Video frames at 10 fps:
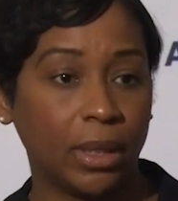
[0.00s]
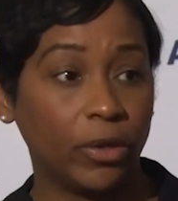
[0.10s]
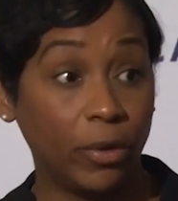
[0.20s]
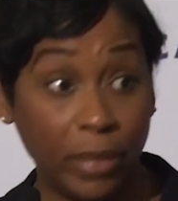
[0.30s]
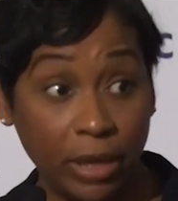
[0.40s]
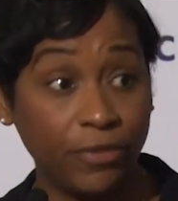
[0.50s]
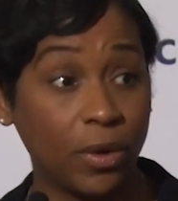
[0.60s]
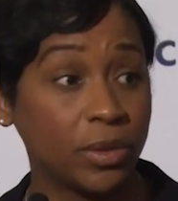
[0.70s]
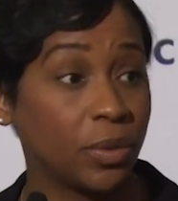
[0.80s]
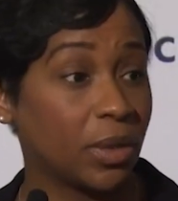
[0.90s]
There were many
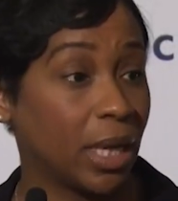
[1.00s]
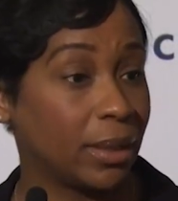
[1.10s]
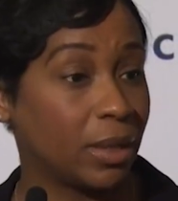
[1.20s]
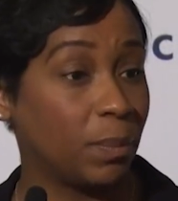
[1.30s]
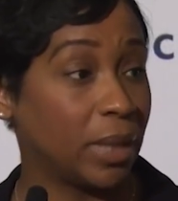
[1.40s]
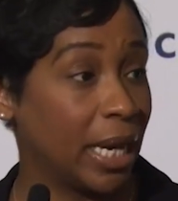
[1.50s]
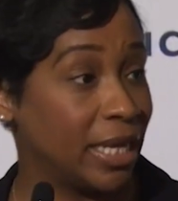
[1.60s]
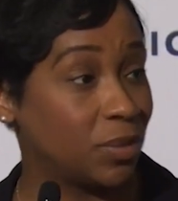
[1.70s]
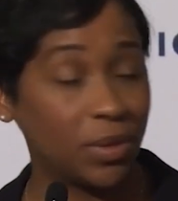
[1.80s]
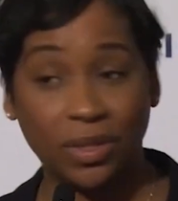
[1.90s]
folks who thought
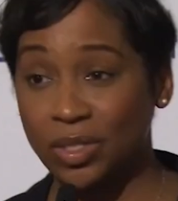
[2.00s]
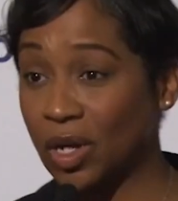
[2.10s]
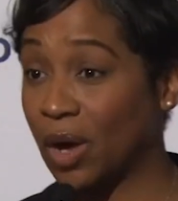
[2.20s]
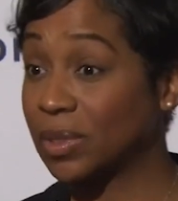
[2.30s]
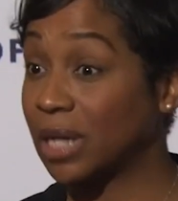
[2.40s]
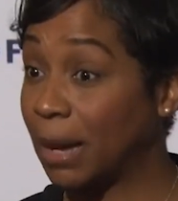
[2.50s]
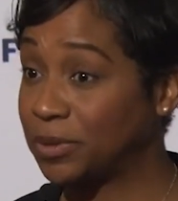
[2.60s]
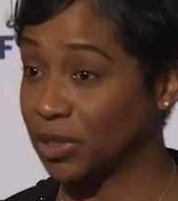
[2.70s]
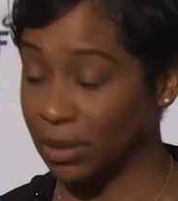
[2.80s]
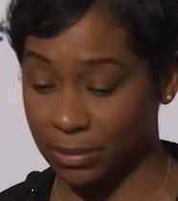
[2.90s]
compliance with this law was
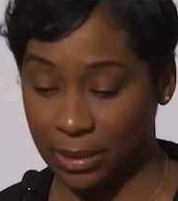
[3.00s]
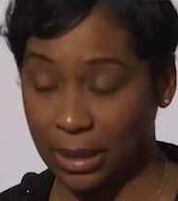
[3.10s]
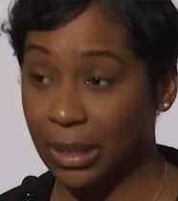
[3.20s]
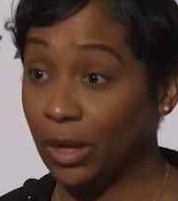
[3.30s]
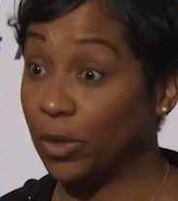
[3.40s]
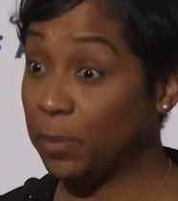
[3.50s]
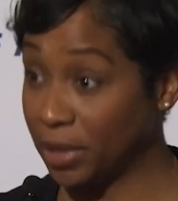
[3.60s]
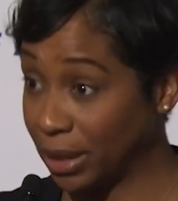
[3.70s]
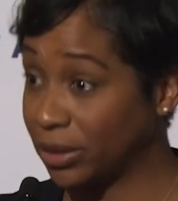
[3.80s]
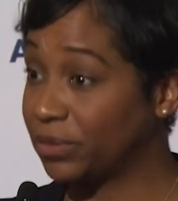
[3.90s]
optional. We put
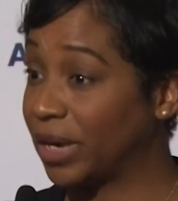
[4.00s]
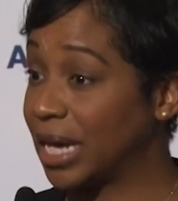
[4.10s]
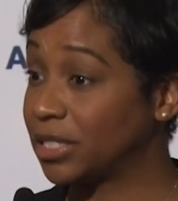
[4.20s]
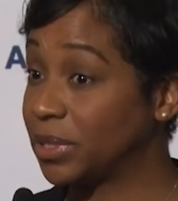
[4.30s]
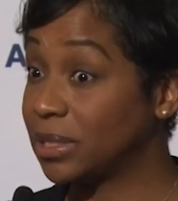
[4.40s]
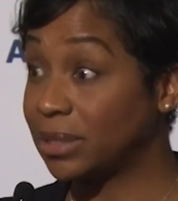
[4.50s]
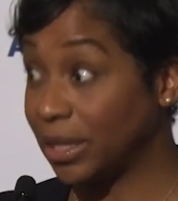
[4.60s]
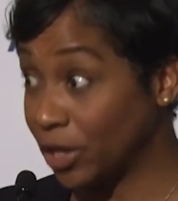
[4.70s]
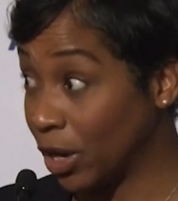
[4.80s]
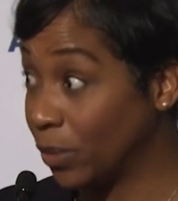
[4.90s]
out the advisory to say,
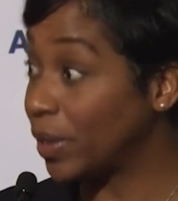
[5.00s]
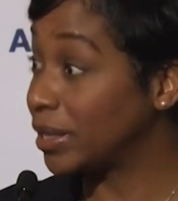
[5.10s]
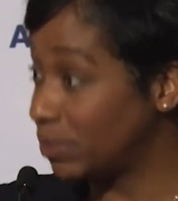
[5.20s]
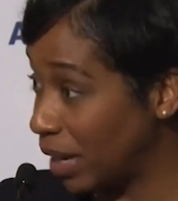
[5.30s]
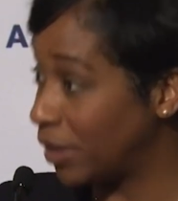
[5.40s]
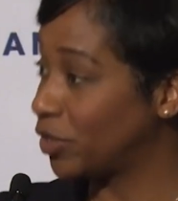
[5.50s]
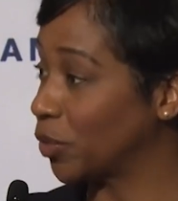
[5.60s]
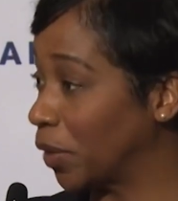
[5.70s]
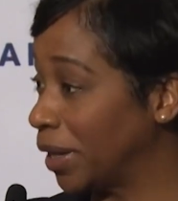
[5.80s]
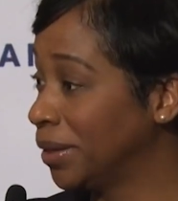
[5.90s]
no, it's
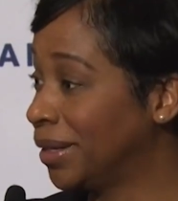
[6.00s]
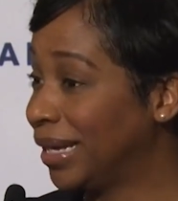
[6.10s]
mandatory.